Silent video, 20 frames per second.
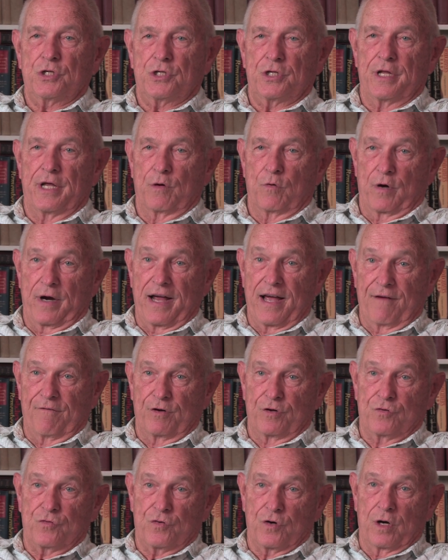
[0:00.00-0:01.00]
They were
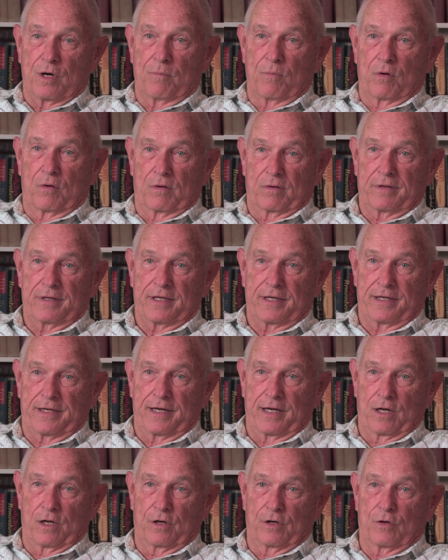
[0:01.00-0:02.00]
having trouble. He
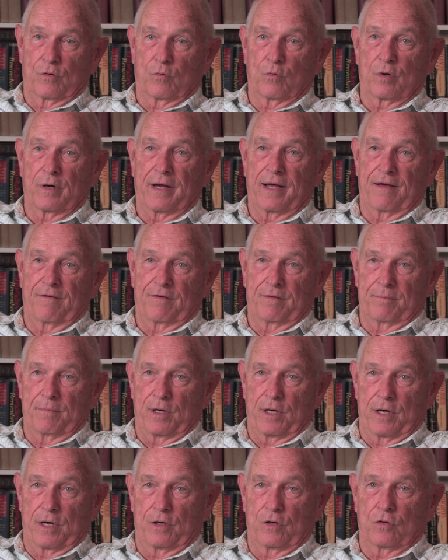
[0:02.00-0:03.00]
and Eleanor were having
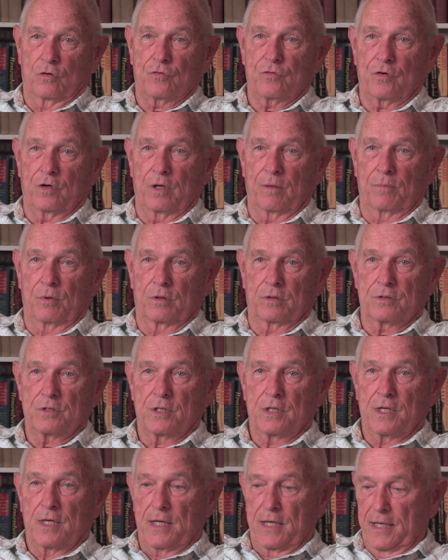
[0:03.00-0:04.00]
marital troubles.
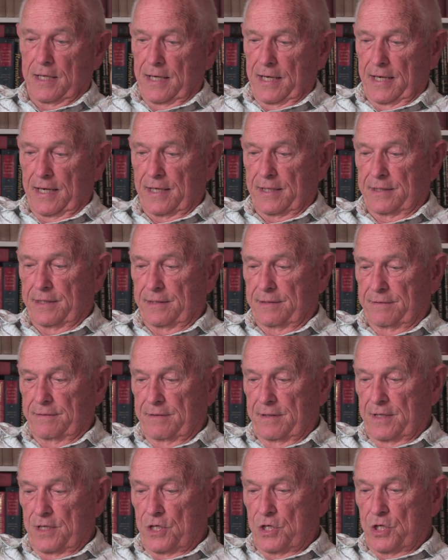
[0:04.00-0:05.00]
And
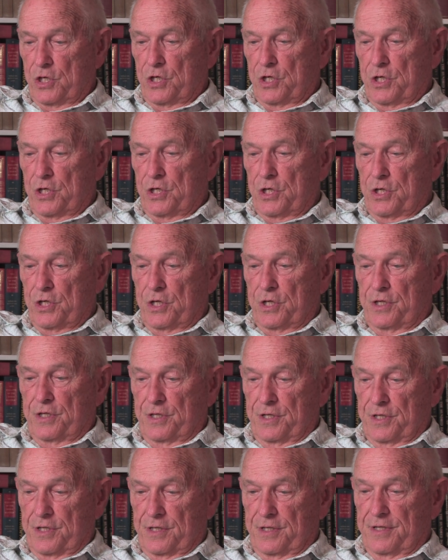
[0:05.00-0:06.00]

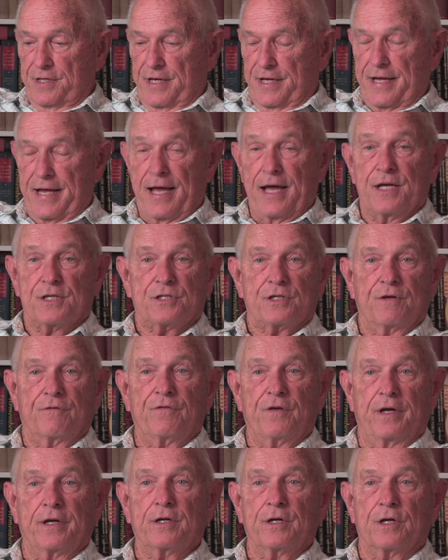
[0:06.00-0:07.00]
they asked
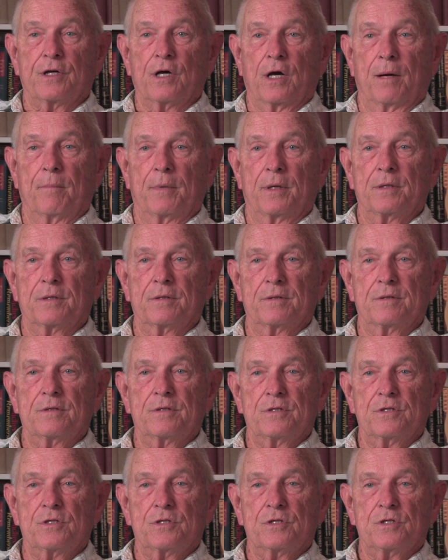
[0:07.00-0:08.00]
if they could come and
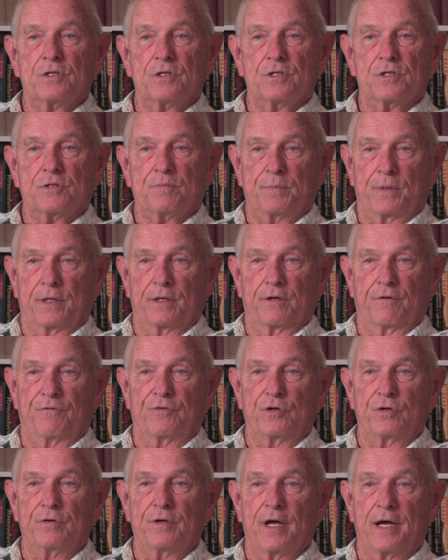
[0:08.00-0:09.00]
spend a
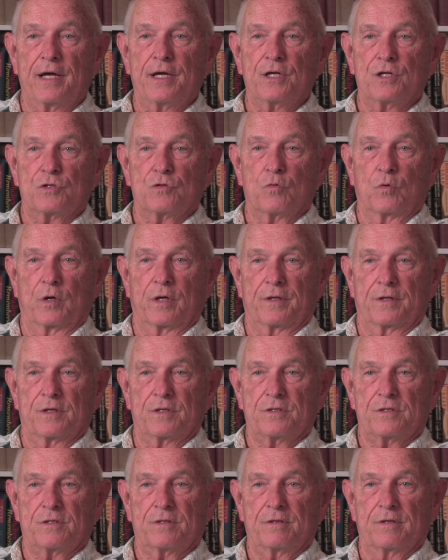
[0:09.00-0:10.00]
few days with
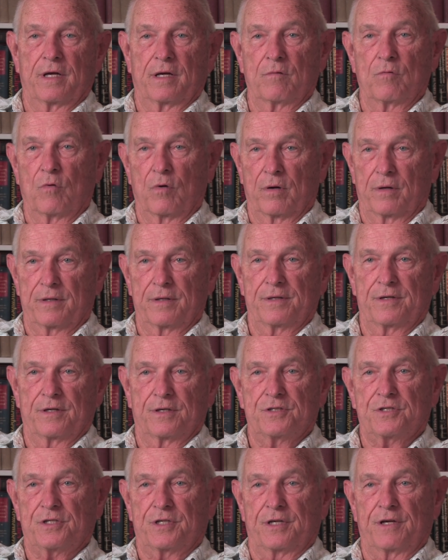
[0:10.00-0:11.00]
us. They wanted
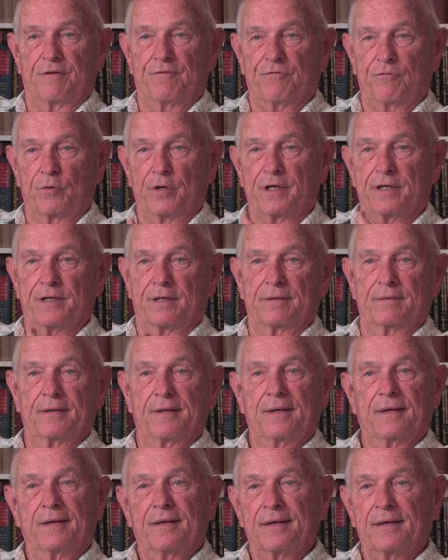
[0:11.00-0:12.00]
to see if we could
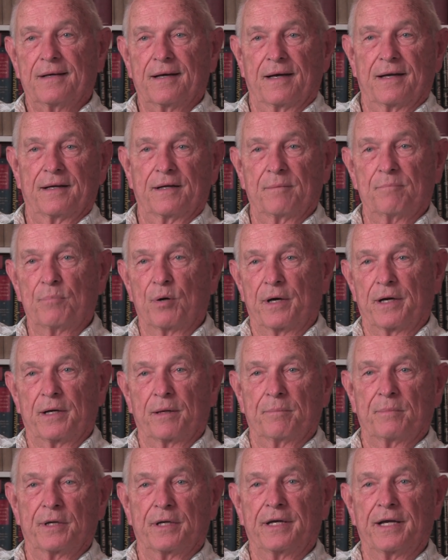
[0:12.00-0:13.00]
kind of bring
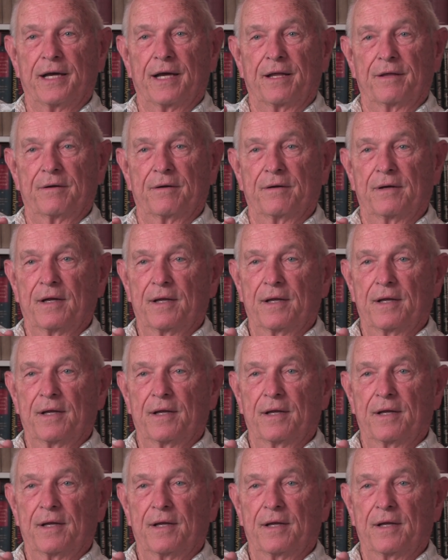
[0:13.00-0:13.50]
them together.